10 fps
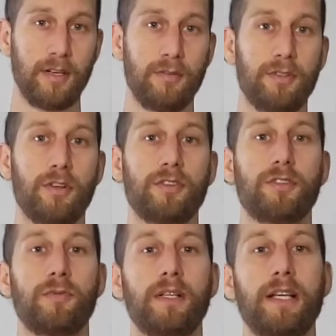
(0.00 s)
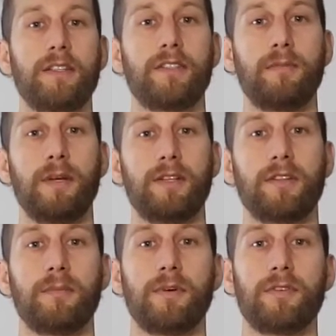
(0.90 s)
which also relates to
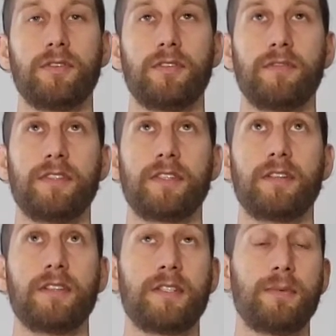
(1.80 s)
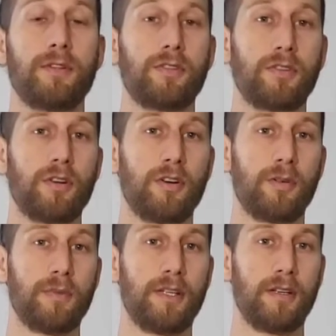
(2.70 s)
mental, emotional, physical, and spiritual
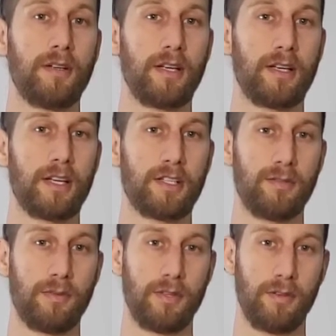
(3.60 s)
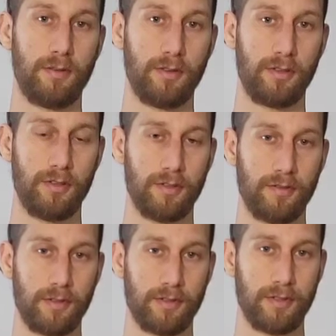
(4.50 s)
harmony in connection with you and your
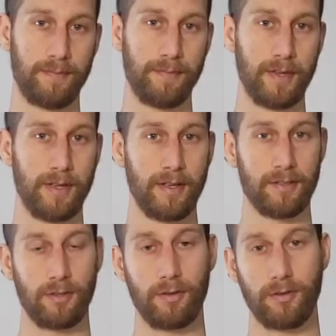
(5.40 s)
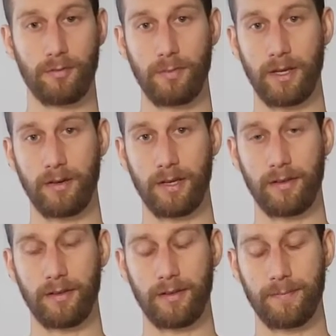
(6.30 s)
universe. It's all through better health.